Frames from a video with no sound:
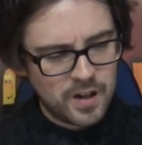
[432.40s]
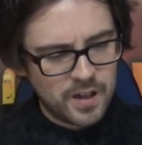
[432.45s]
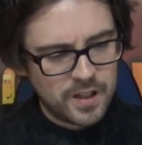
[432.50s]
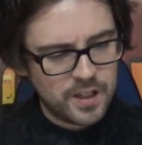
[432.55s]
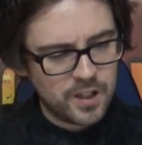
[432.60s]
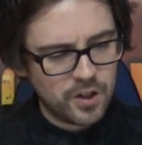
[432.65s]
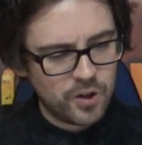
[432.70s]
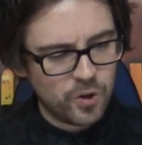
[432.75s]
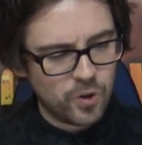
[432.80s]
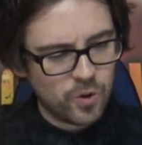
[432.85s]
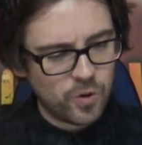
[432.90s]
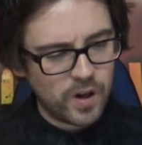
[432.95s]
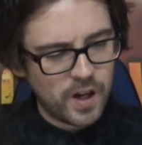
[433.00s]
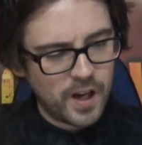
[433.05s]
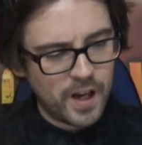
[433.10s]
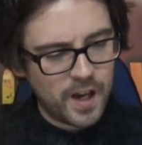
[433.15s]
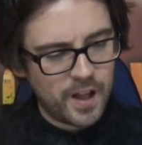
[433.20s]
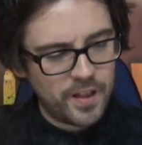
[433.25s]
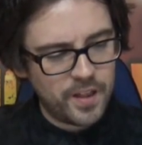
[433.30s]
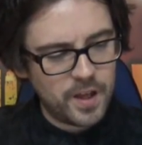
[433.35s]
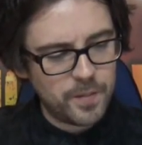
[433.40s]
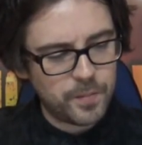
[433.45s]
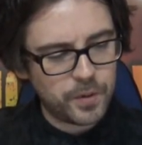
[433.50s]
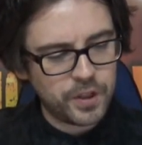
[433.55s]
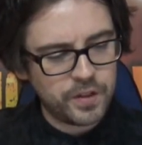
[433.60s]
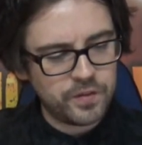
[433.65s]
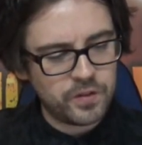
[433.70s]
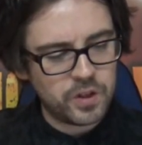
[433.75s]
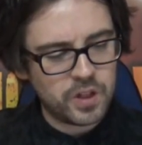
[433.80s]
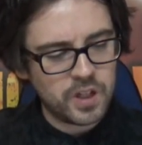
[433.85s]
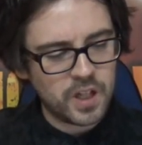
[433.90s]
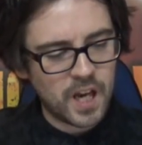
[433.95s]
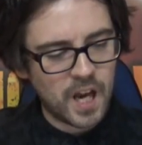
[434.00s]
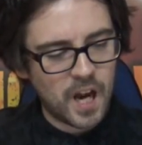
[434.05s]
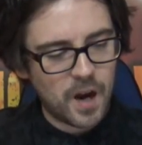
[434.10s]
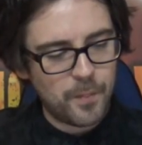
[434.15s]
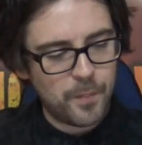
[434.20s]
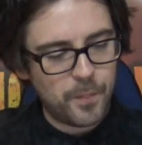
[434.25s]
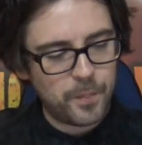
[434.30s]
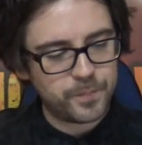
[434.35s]
you know, they believe you can get
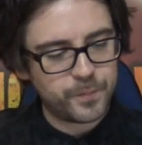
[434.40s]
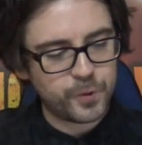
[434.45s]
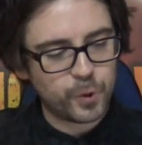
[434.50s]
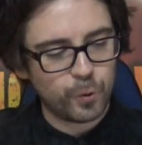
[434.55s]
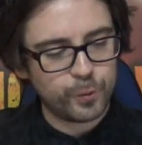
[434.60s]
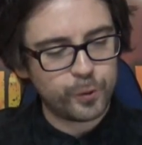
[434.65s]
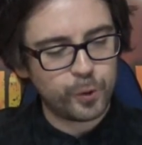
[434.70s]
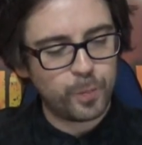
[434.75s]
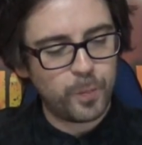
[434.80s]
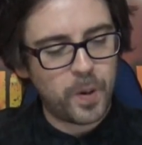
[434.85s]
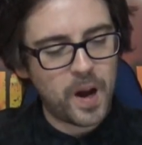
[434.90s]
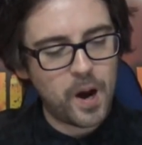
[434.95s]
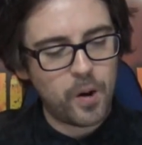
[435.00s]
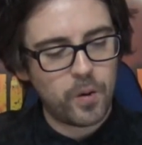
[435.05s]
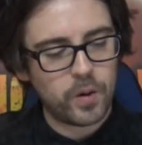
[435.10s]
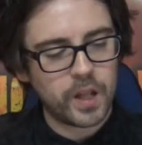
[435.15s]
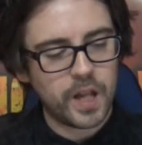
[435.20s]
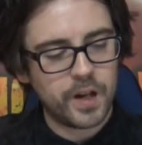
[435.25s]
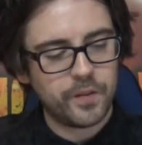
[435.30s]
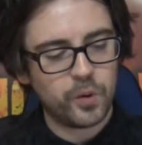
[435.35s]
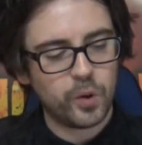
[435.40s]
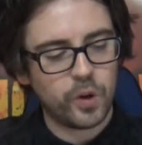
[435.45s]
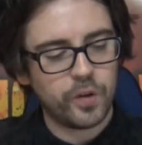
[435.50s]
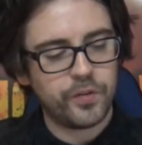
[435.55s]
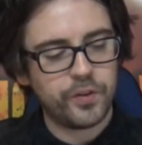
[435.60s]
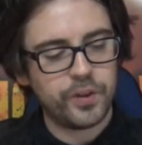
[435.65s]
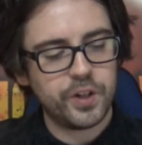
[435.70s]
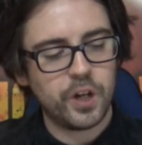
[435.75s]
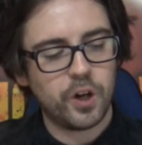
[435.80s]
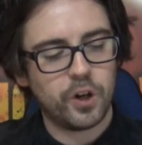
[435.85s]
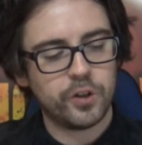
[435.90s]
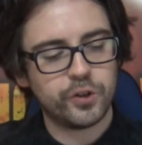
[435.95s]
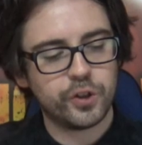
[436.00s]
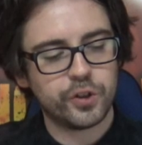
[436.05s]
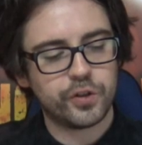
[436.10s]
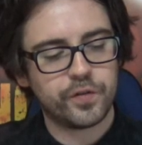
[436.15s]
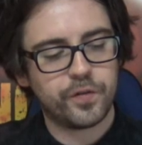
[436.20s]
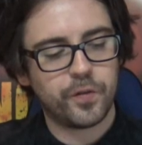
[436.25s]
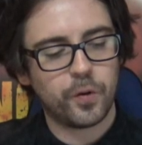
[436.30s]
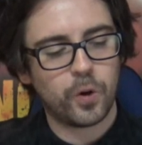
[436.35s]
a total power level of 300
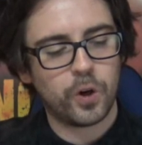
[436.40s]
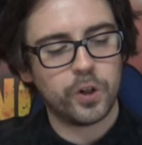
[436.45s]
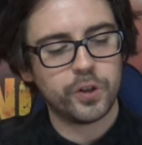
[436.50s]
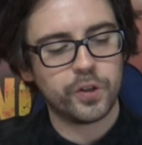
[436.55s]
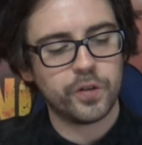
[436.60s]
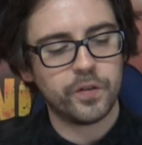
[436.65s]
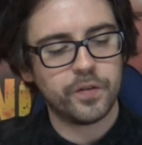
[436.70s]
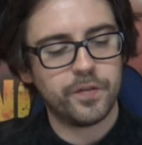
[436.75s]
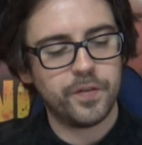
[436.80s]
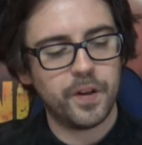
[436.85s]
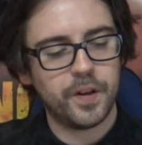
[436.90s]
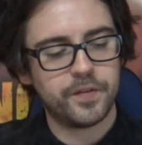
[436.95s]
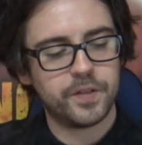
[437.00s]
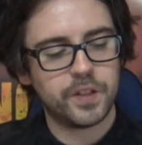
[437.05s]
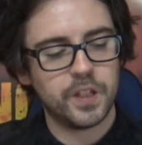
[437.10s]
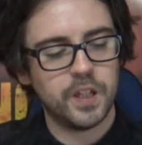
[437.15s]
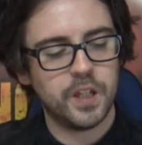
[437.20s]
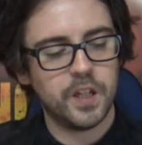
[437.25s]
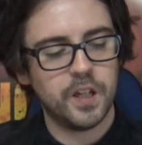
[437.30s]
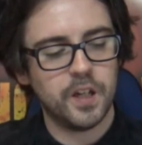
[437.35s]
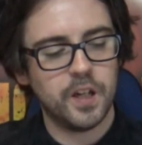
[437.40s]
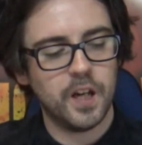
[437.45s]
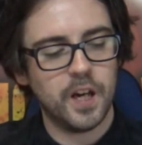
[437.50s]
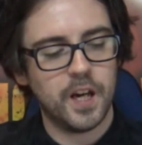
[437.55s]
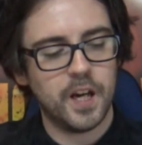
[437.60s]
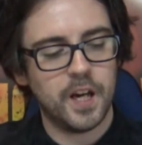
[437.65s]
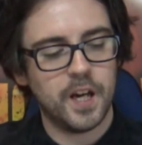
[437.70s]
to 450